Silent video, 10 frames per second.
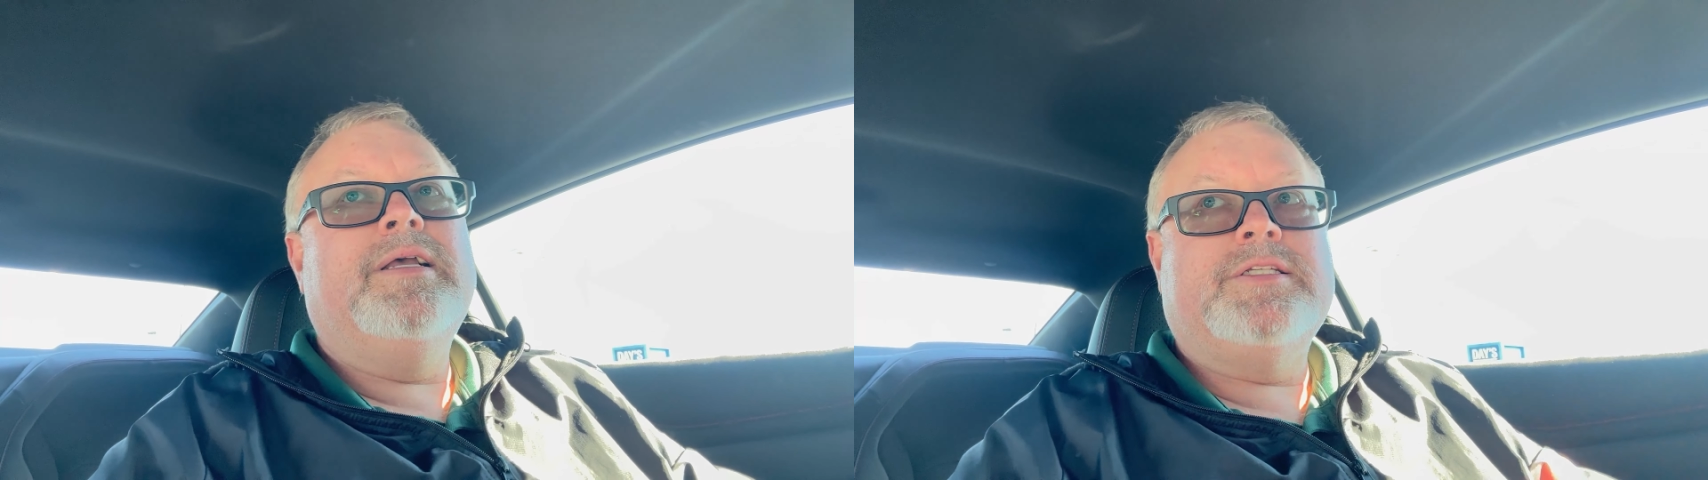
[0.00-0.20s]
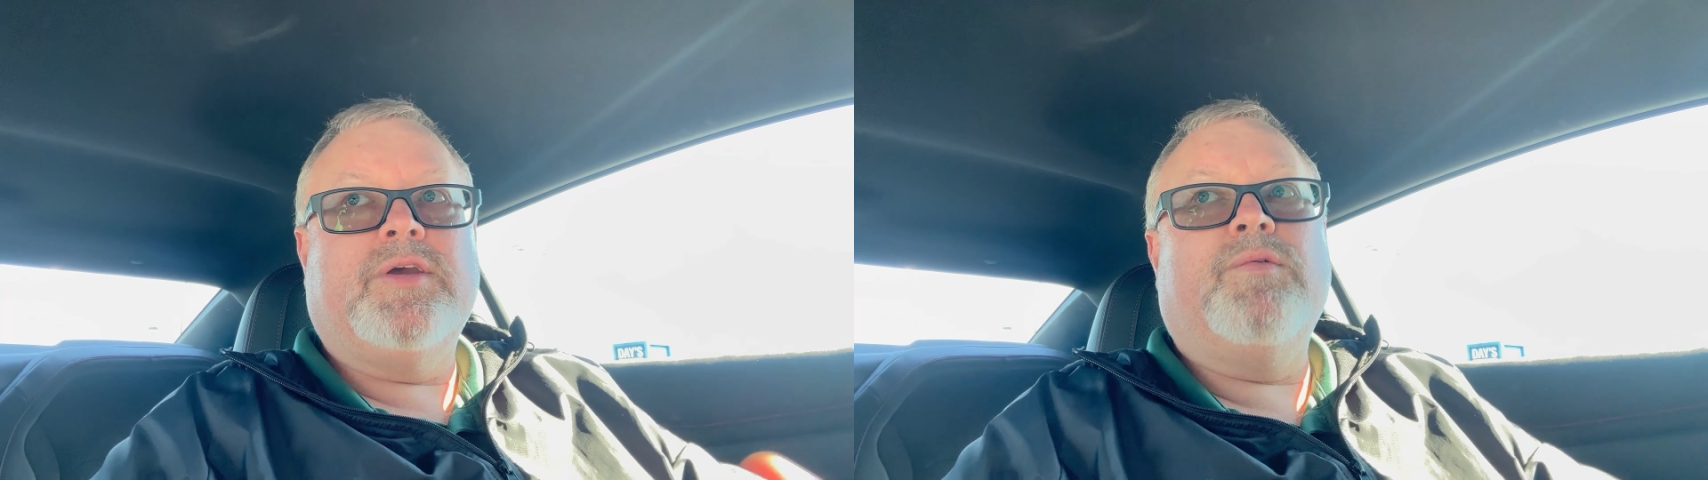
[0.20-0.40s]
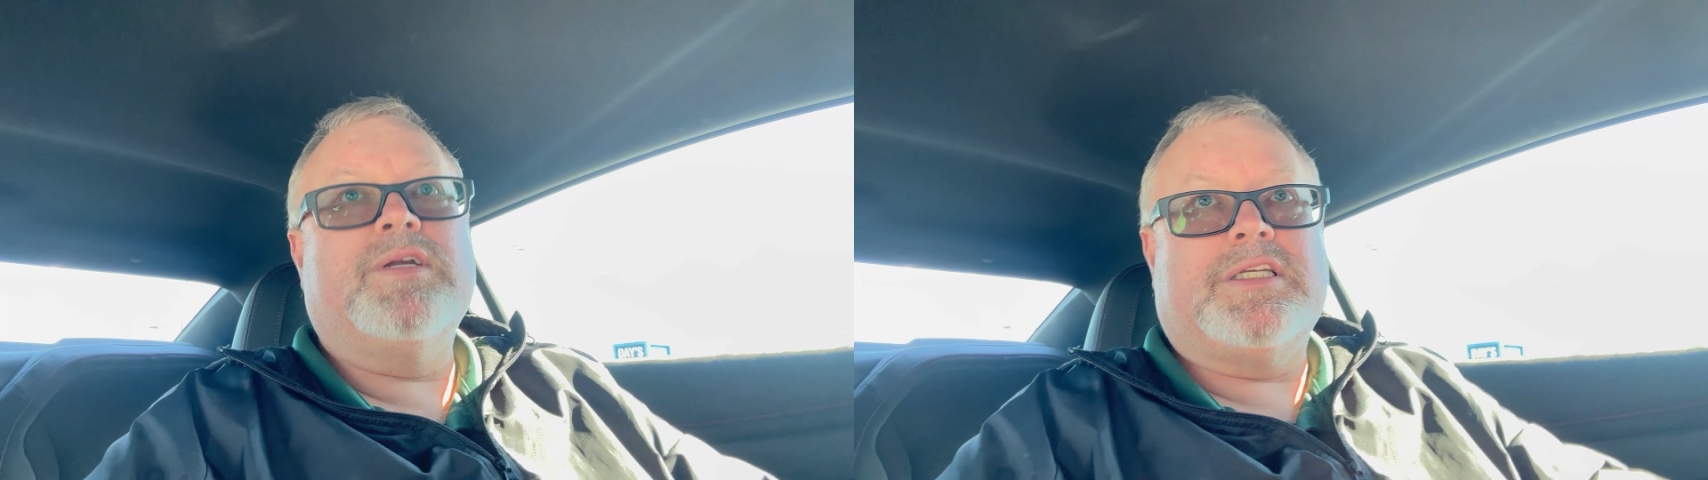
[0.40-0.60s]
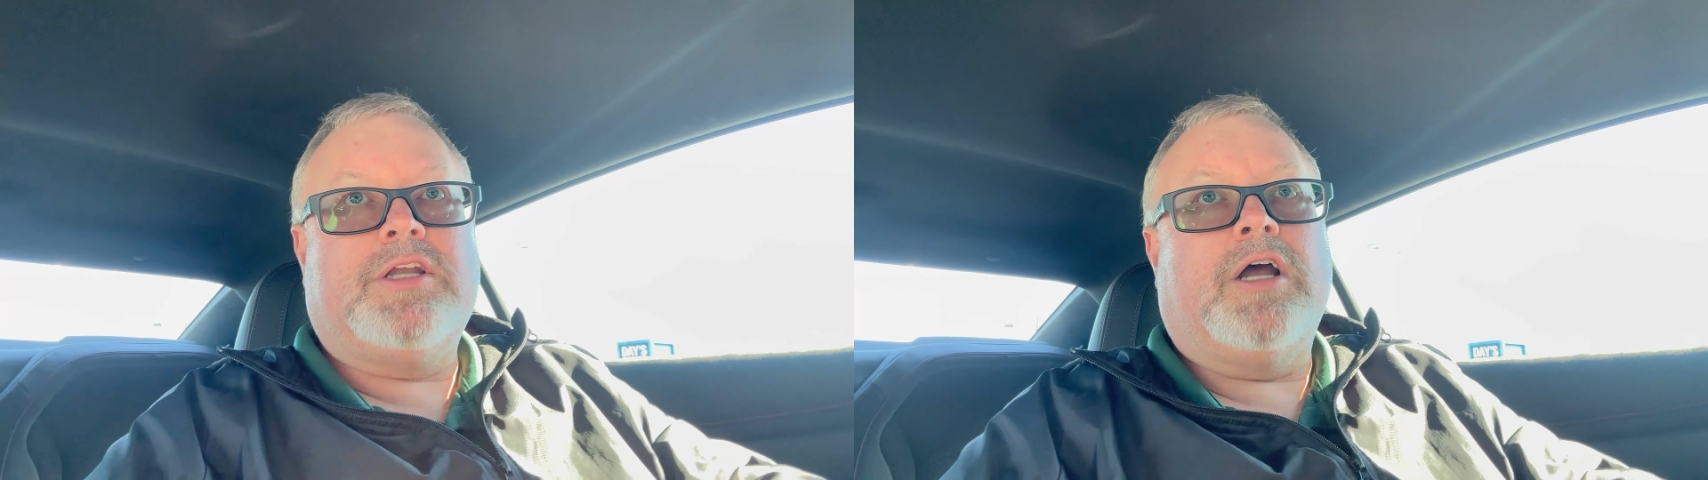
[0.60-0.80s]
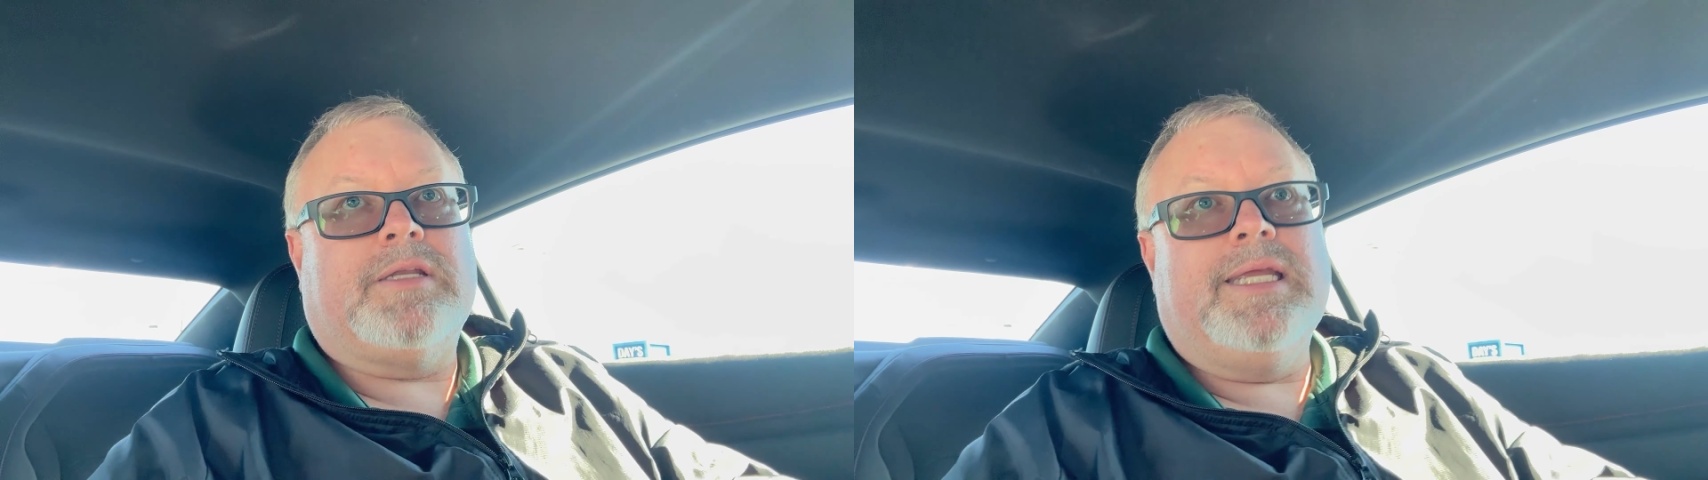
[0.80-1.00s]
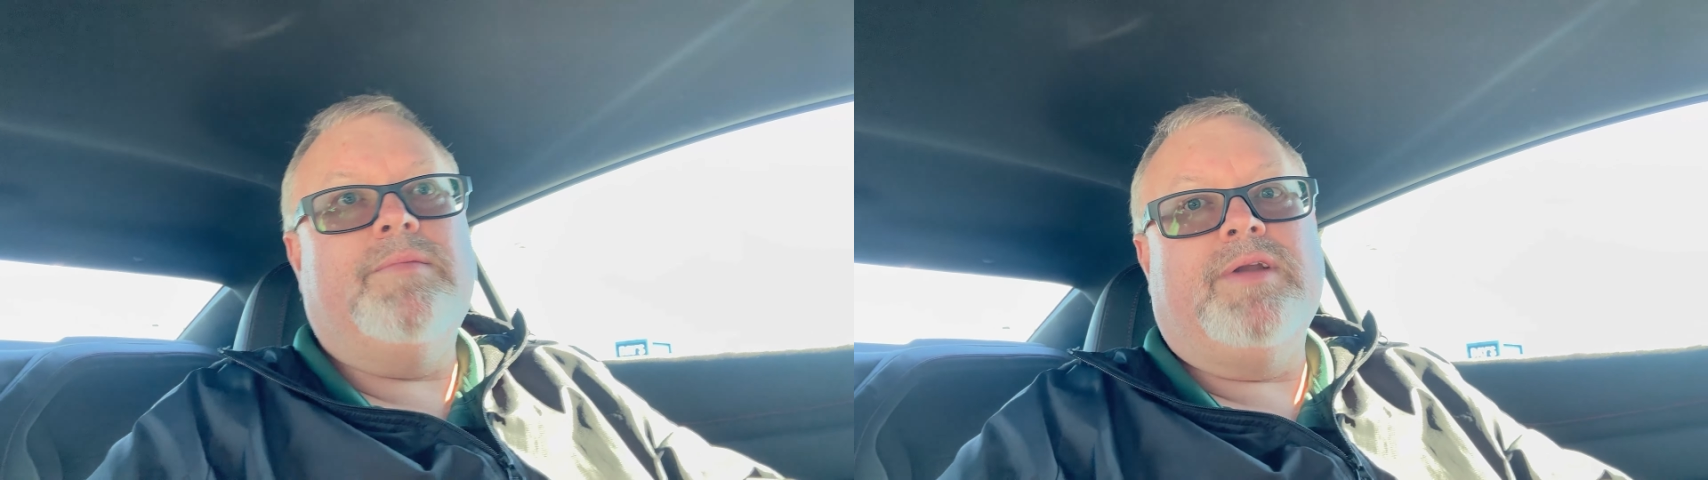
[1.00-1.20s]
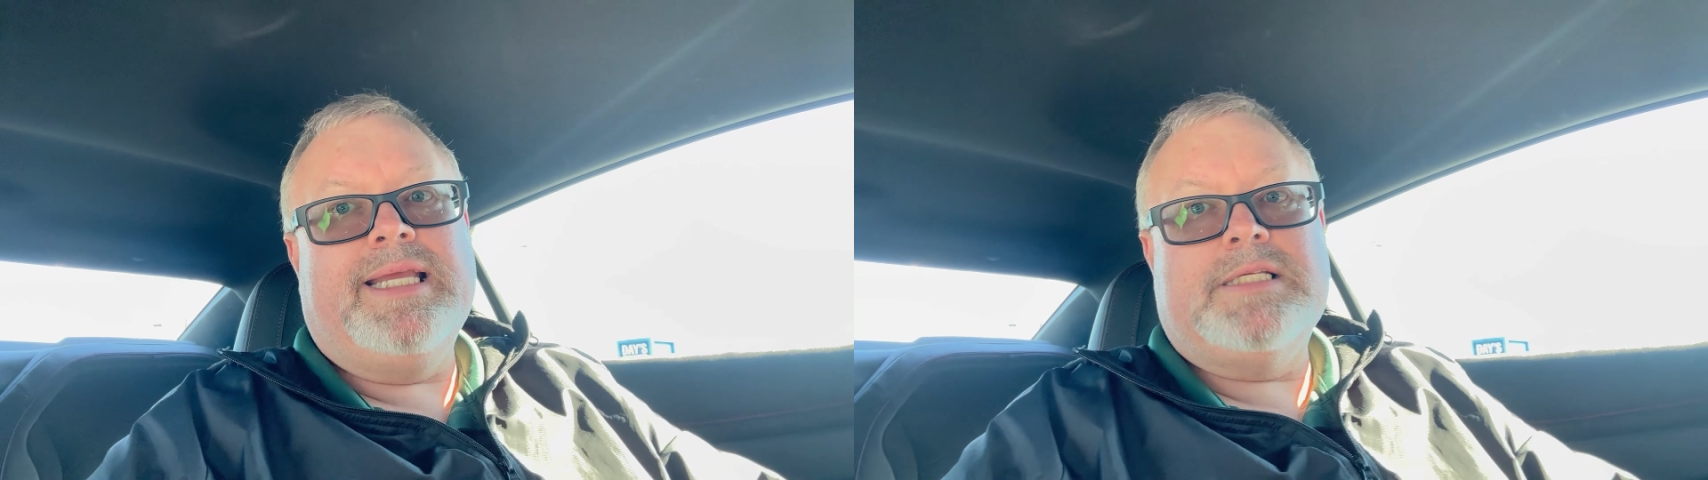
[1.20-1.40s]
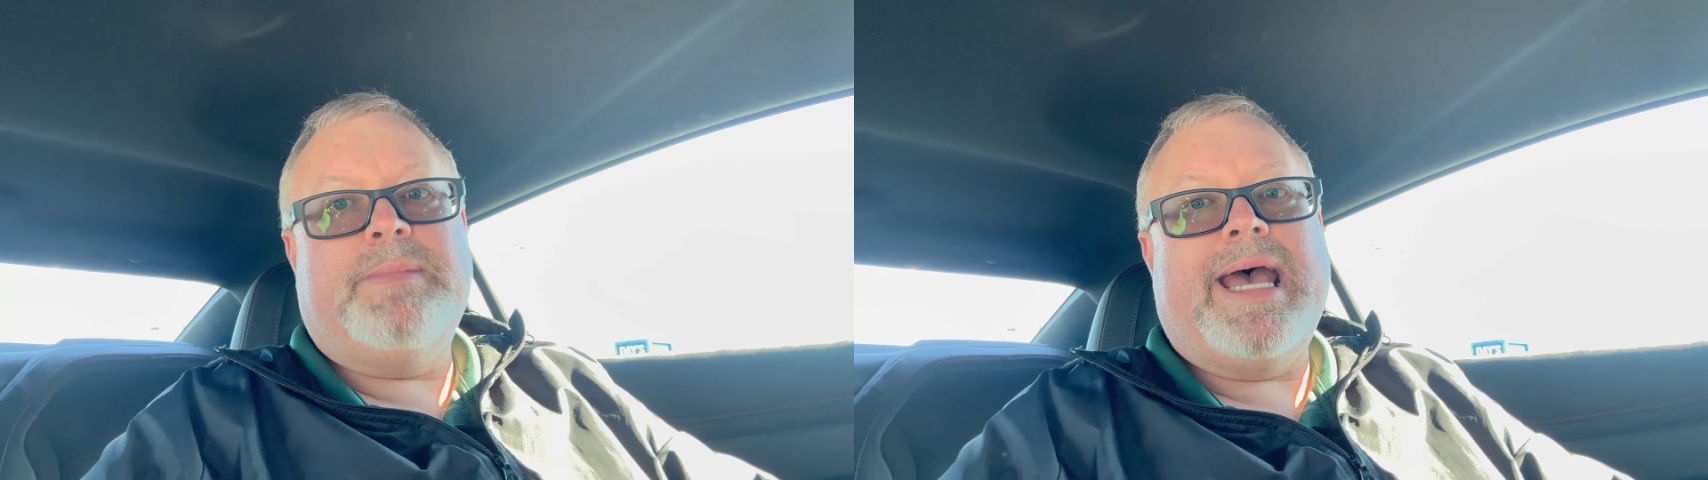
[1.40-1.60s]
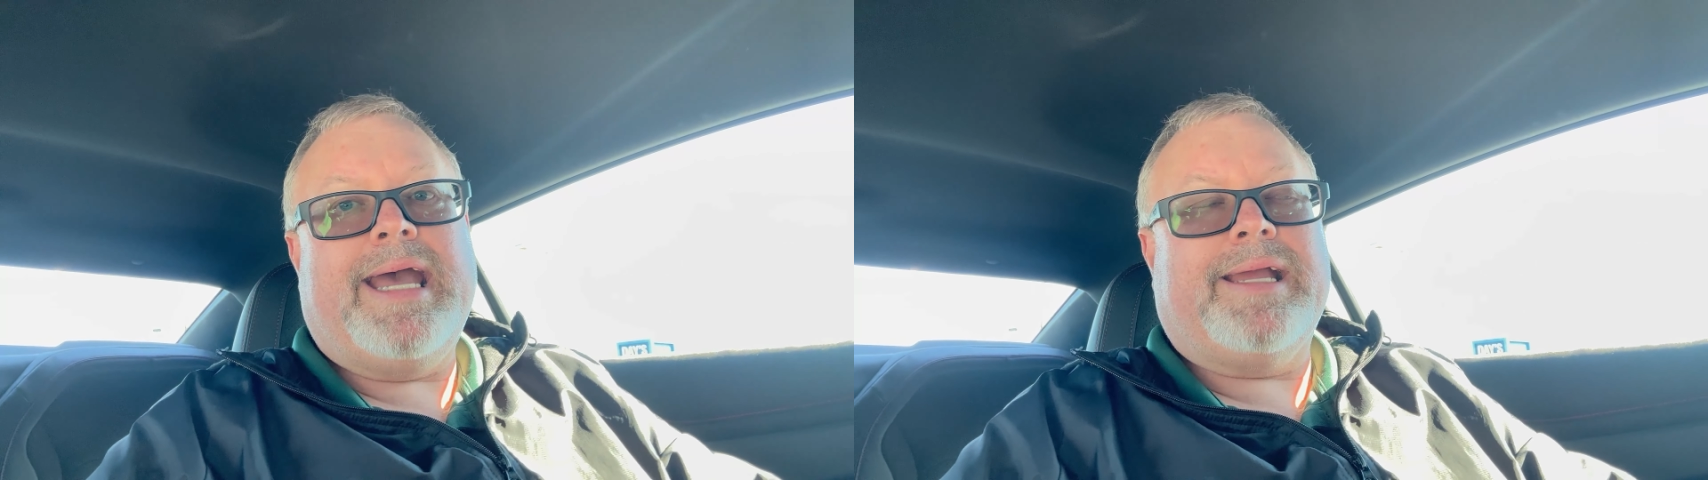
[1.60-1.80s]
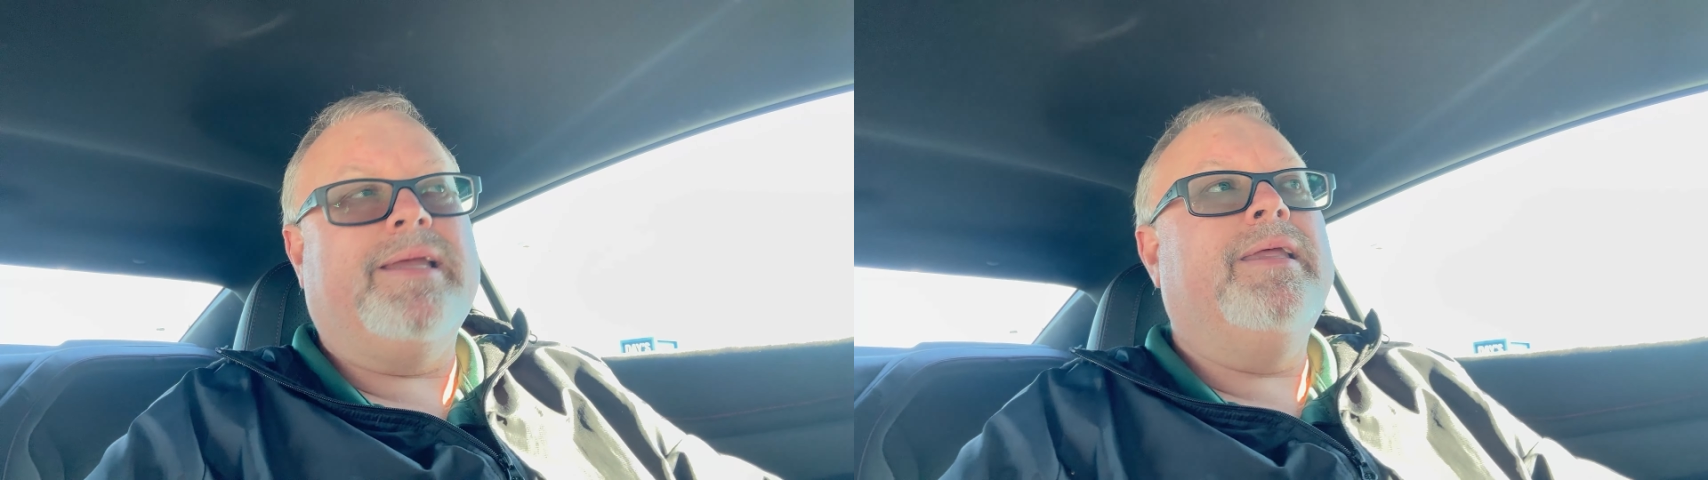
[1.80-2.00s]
So he wants to talk to him when he's back.